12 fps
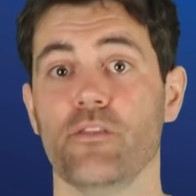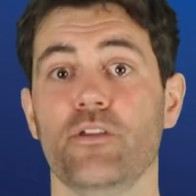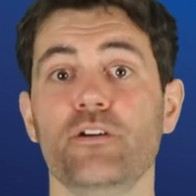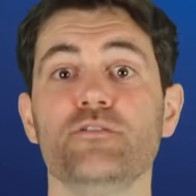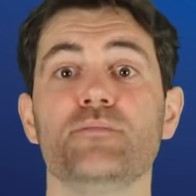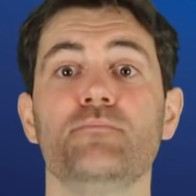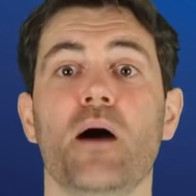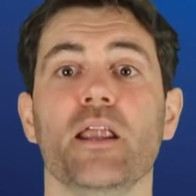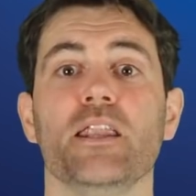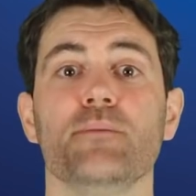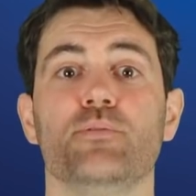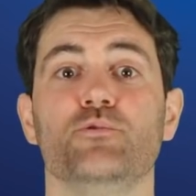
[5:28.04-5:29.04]
Those
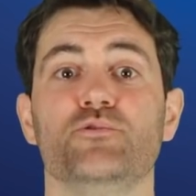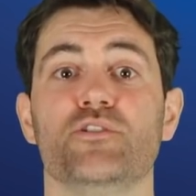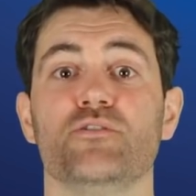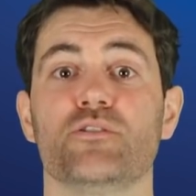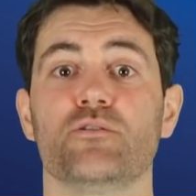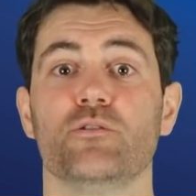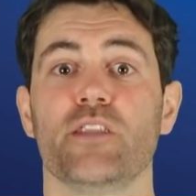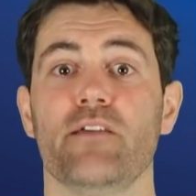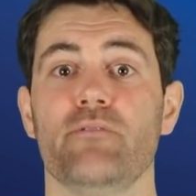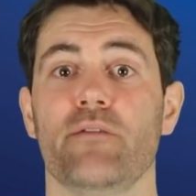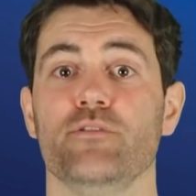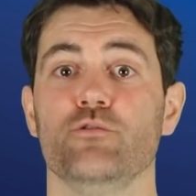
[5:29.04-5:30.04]
mining pools who saw
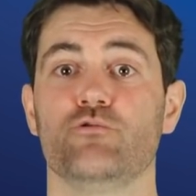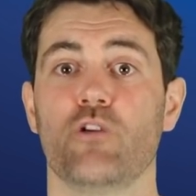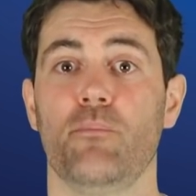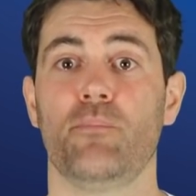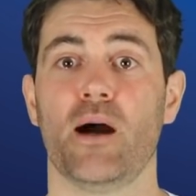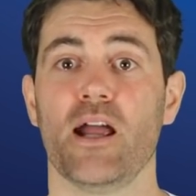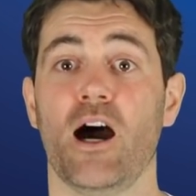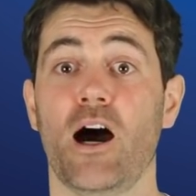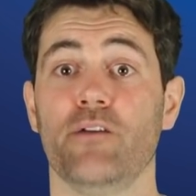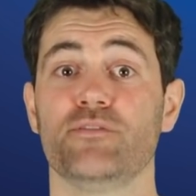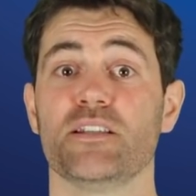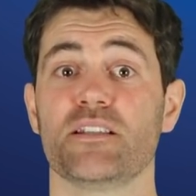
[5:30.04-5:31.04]
their revenue drop by
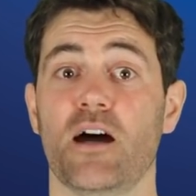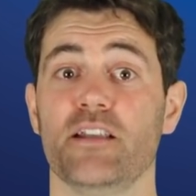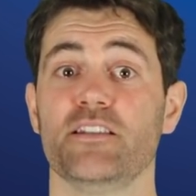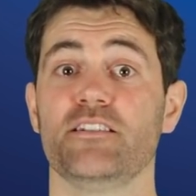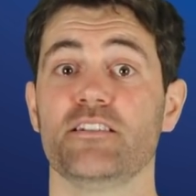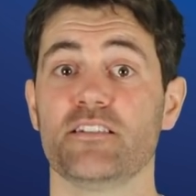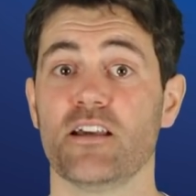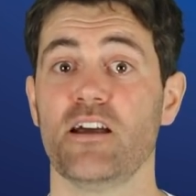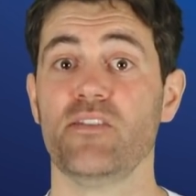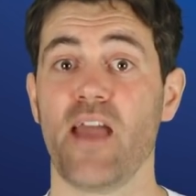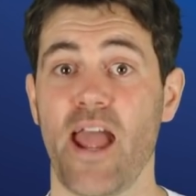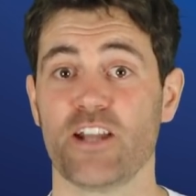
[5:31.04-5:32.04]
half decided to
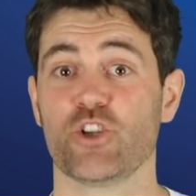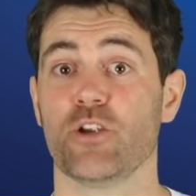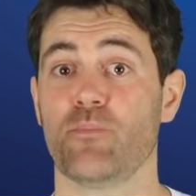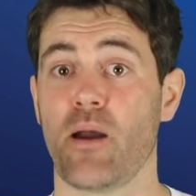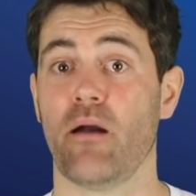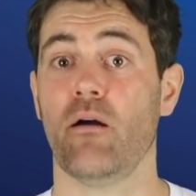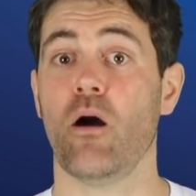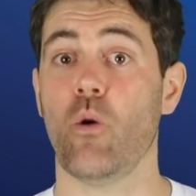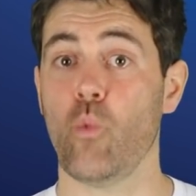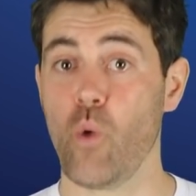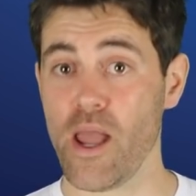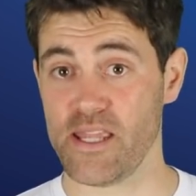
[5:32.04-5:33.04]
turn their hashing power
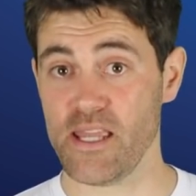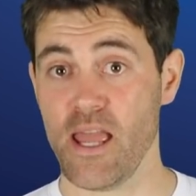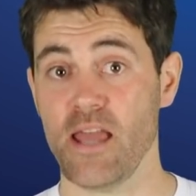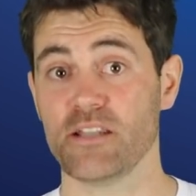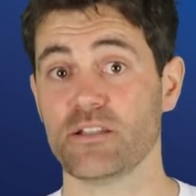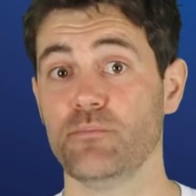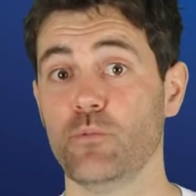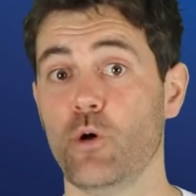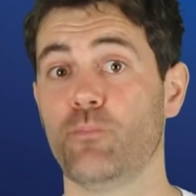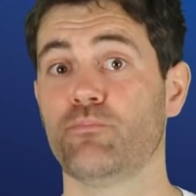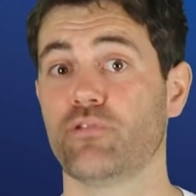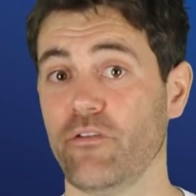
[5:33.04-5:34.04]
away to
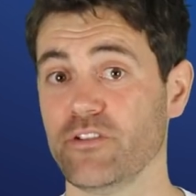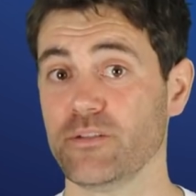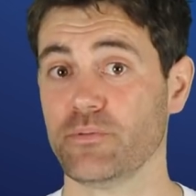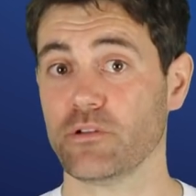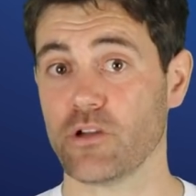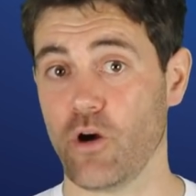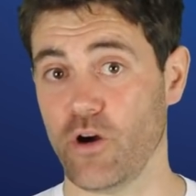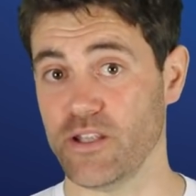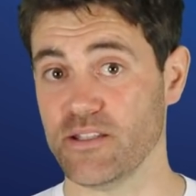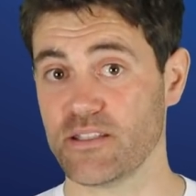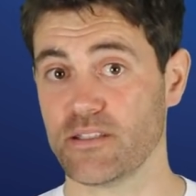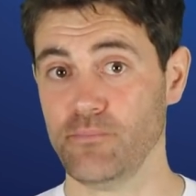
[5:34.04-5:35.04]
more profitable
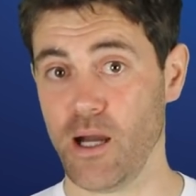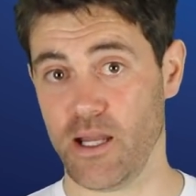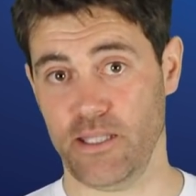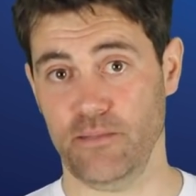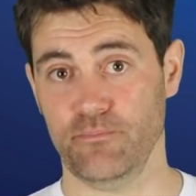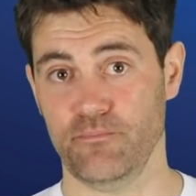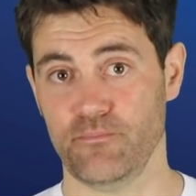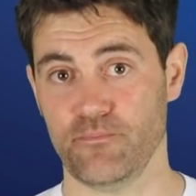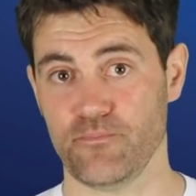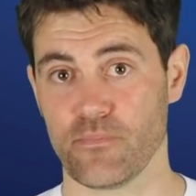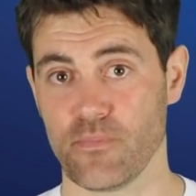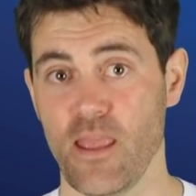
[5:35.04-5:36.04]
coins to mine.
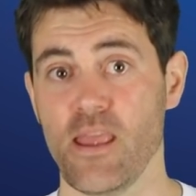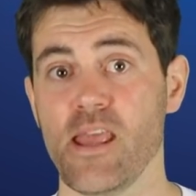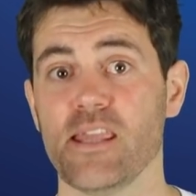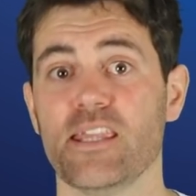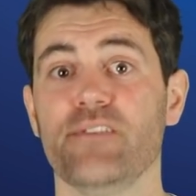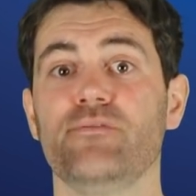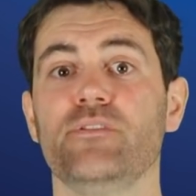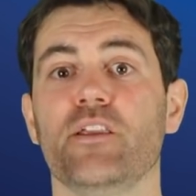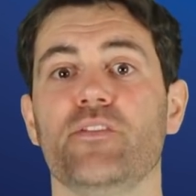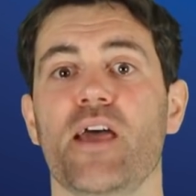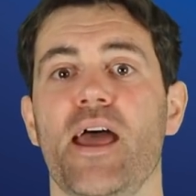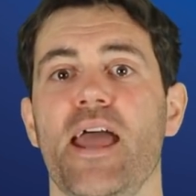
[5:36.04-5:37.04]
Given
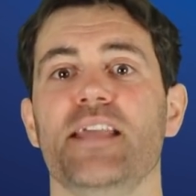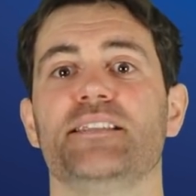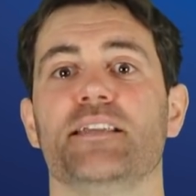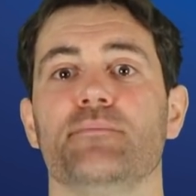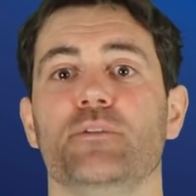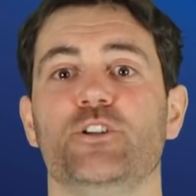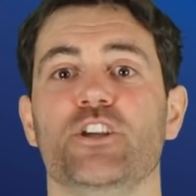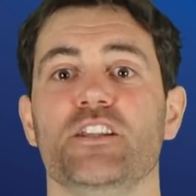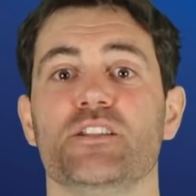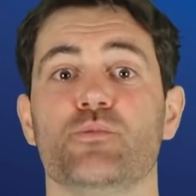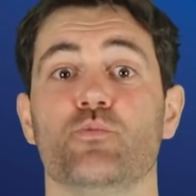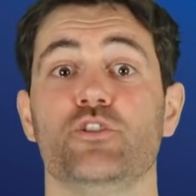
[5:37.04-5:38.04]
that their ASIC
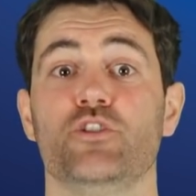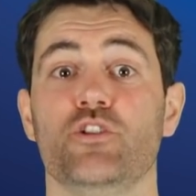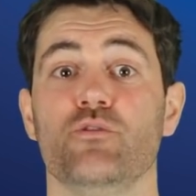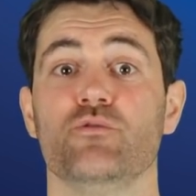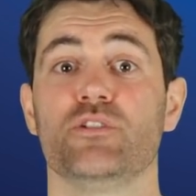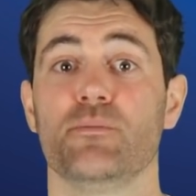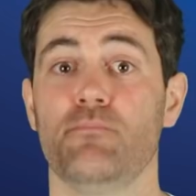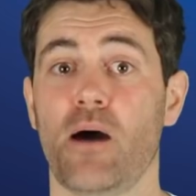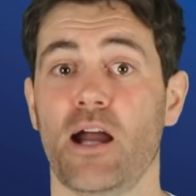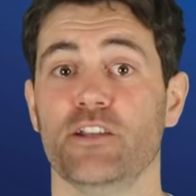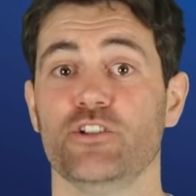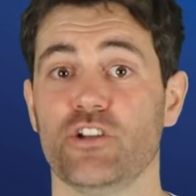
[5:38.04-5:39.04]
machines were tuned to
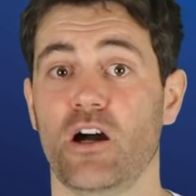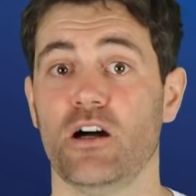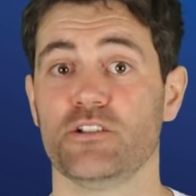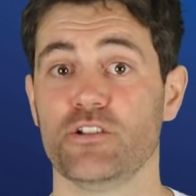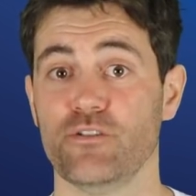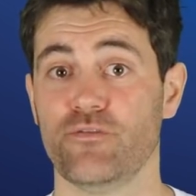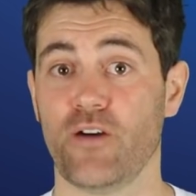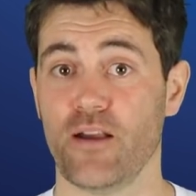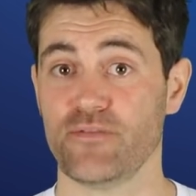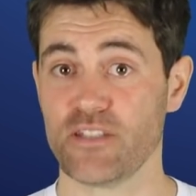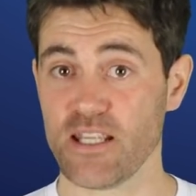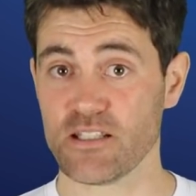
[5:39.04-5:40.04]
mine
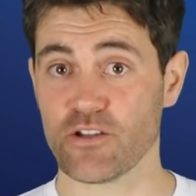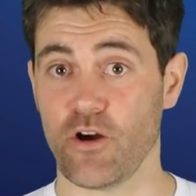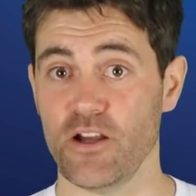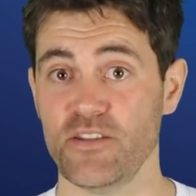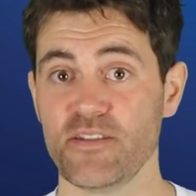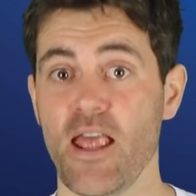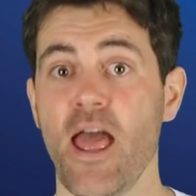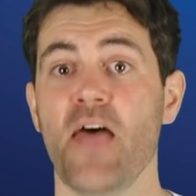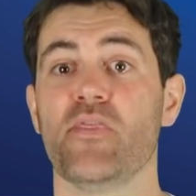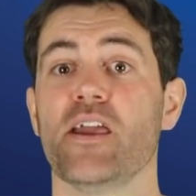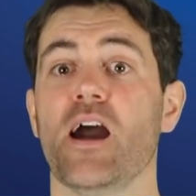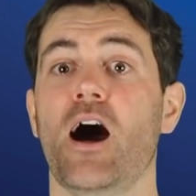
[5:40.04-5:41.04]
SHA-256 coins,
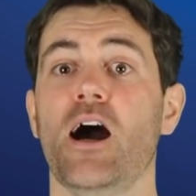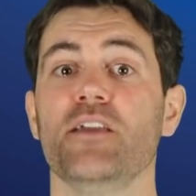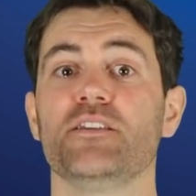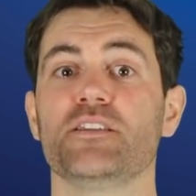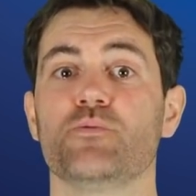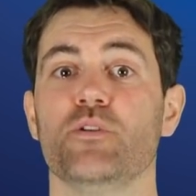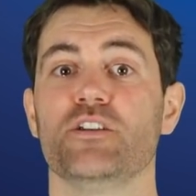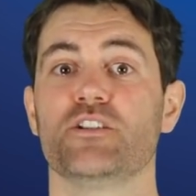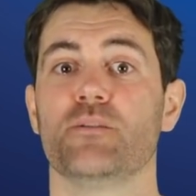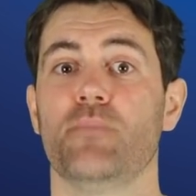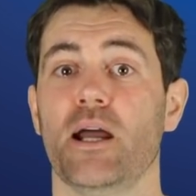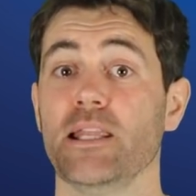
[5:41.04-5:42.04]
they either
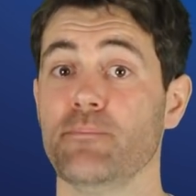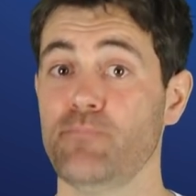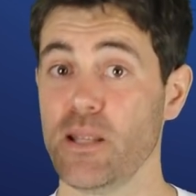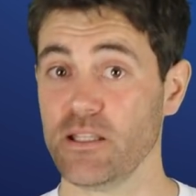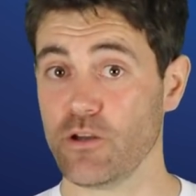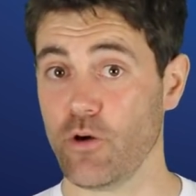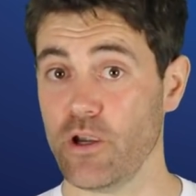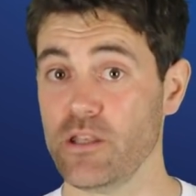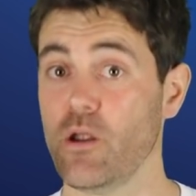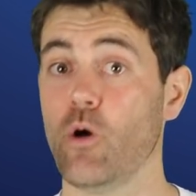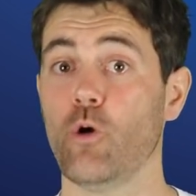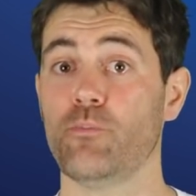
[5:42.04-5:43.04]
switched to mining
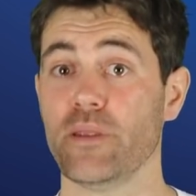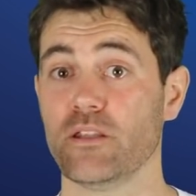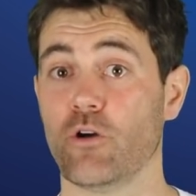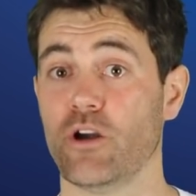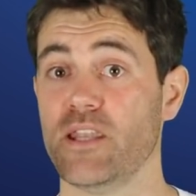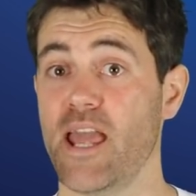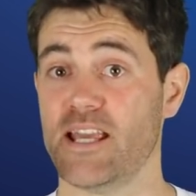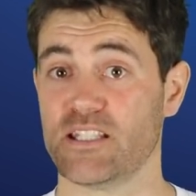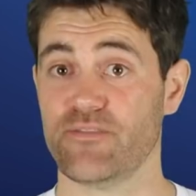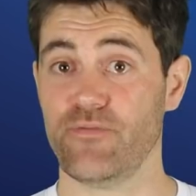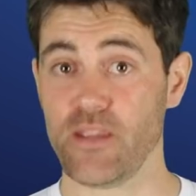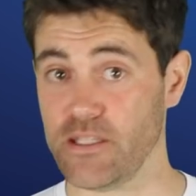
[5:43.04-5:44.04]
Bitcoin or Bitcoin
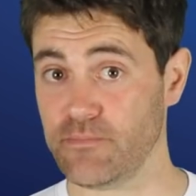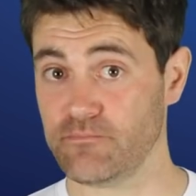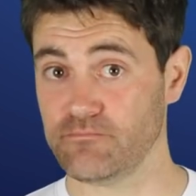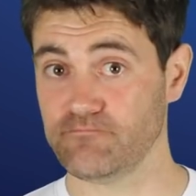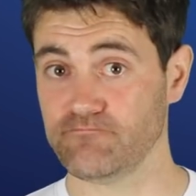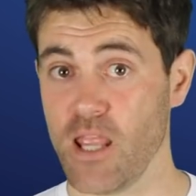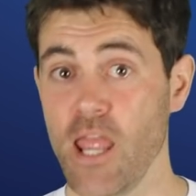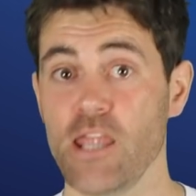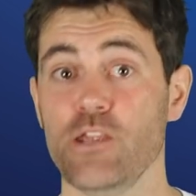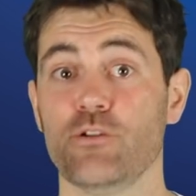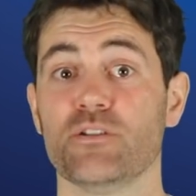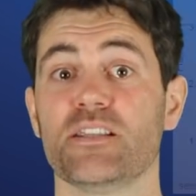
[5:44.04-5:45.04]
SV.
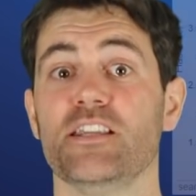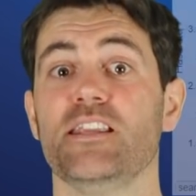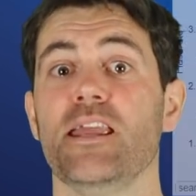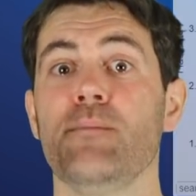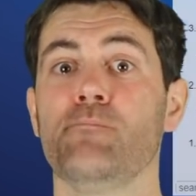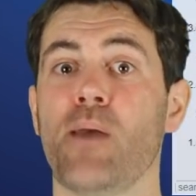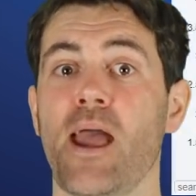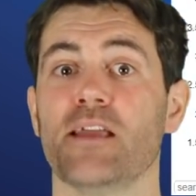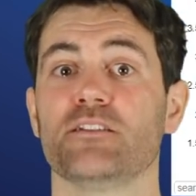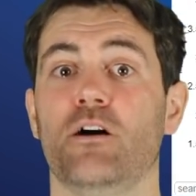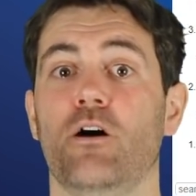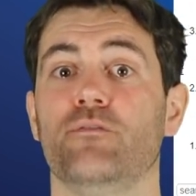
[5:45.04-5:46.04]
You can see the
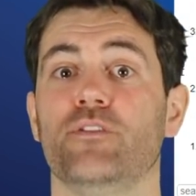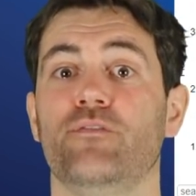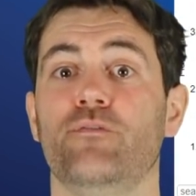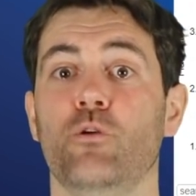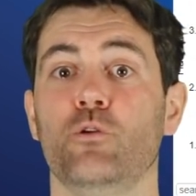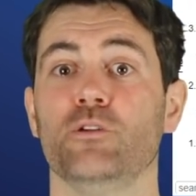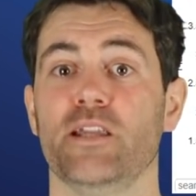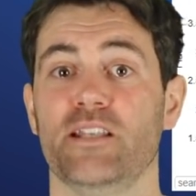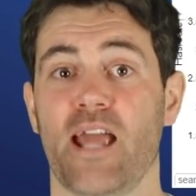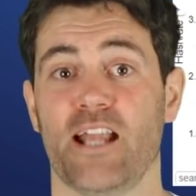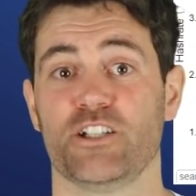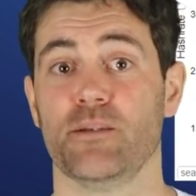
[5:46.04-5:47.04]
impact of the fall
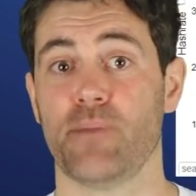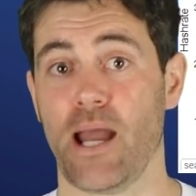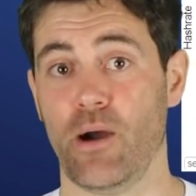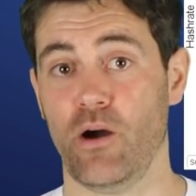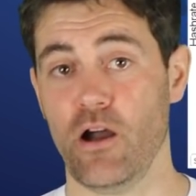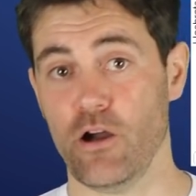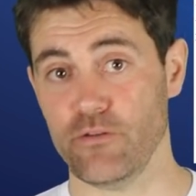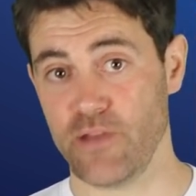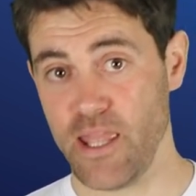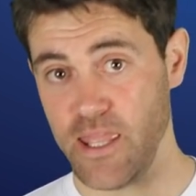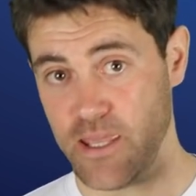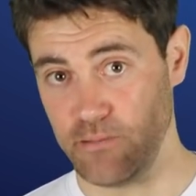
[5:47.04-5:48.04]
in hashing power over
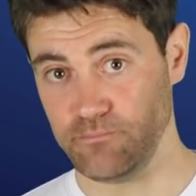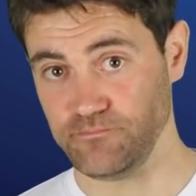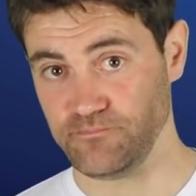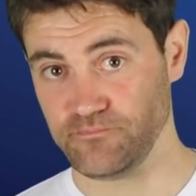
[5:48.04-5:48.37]
here.